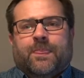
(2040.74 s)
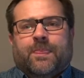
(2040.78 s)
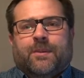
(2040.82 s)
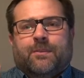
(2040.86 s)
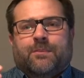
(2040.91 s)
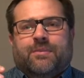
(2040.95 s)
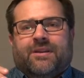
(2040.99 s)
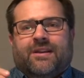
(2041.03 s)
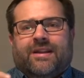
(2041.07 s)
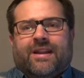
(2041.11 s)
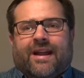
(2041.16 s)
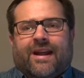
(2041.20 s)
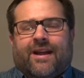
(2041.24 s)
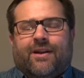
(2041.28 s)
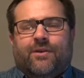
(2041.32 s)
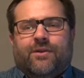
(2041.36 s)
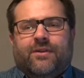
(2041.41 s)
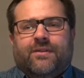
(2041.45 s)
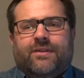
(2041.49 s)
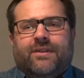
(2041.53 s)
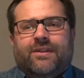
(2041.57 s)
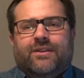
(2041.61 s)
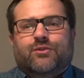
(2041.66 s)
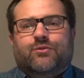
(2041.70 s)
But
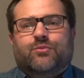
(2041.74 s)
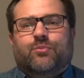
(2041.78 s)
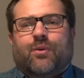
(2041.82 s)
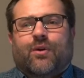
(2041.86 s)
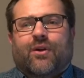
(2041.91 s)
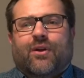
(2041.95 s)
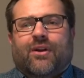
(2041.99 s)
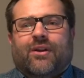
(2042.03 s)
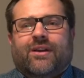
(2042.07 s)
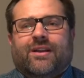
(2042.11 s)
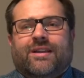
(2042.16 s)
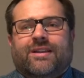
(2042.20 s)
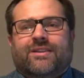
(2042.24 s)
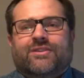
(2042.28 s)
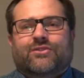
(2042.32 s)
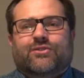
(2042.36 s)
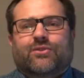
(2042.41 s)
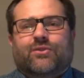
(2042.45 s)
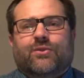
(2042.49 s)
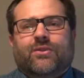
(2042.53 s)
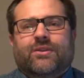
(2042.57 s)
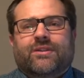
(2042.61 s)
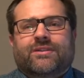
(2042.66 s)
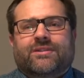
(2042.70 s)
now in this part, he's
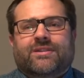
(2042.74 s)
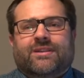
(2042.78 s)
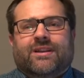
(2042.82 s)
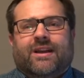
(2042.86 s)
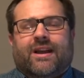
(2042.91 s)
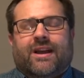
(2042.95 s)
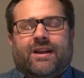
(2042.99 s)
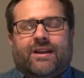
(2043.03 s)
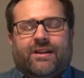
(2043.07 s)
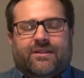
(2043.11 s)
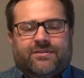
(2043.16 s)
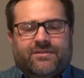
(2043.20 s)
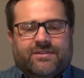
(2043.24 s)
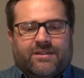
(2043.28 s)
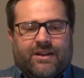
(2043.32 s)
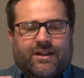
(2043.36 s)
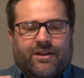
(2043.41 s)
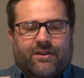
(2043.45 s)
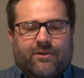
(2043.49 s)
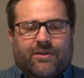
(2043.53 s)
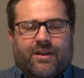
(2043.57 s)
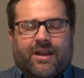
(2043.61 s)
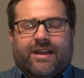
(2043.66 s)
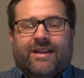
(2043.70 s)
going to kind of
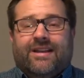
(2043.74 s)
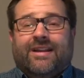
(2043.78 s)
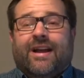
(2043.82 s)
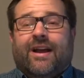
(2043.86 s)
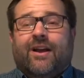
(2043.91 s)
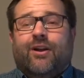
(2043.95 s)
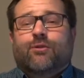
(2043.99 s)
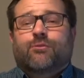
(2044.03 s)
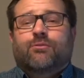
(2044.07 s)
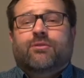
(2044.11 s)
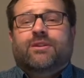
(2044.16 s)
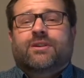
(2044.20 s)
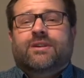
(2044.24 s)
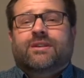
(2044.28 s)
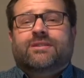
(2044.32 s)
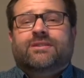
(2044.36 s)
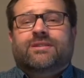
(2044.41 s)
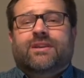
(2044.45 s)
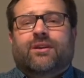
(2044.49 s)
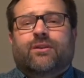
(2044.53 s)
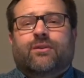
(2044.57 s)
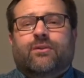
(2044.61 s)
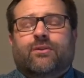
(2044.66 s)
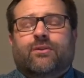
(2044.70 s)
say, okay, now I'm going to
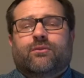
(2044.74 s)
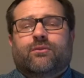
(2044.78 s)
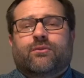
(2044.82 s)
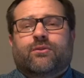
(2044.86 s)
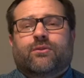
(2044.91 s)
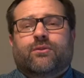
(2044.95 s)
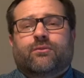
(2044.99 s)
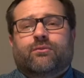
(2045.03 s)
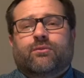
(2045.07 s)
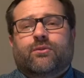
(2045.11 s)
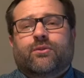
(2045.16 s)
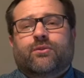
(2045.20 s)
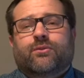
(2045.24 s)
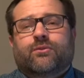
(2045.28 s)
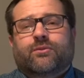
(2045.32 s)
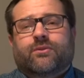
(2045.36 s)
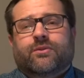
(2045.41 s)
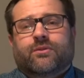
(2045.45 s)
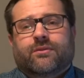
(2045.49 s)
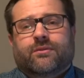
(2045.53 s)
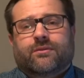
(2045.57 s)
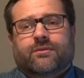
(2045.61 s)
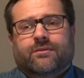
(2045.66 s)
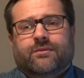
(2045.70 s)
tell the route.